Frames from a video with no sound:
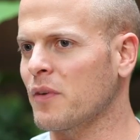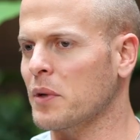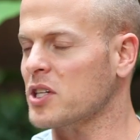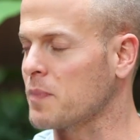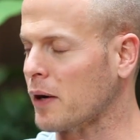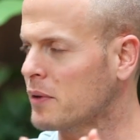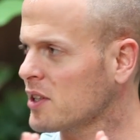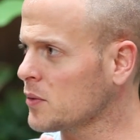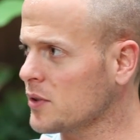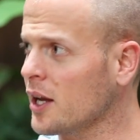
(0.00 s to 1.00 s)
if I'm
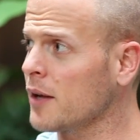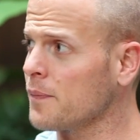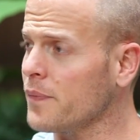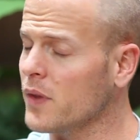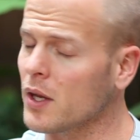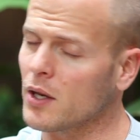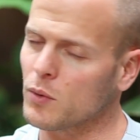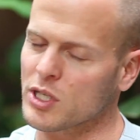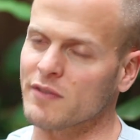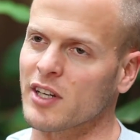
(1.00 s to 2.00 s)
experimenting with that,
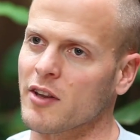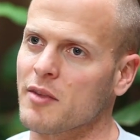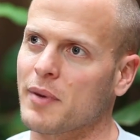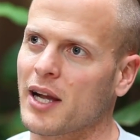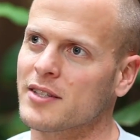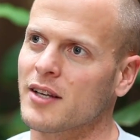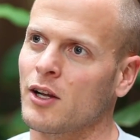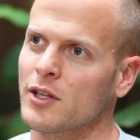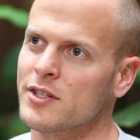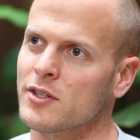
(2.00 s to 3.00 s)
which I've done in the past,
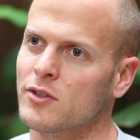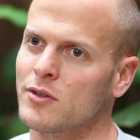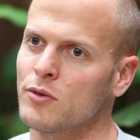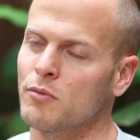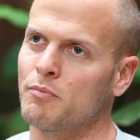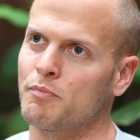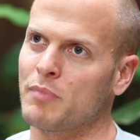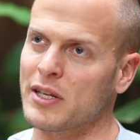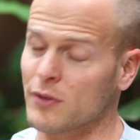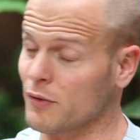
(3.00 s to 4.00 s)
I'll listen to
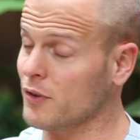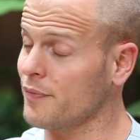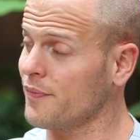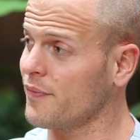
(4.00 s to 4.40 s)
Beethoven.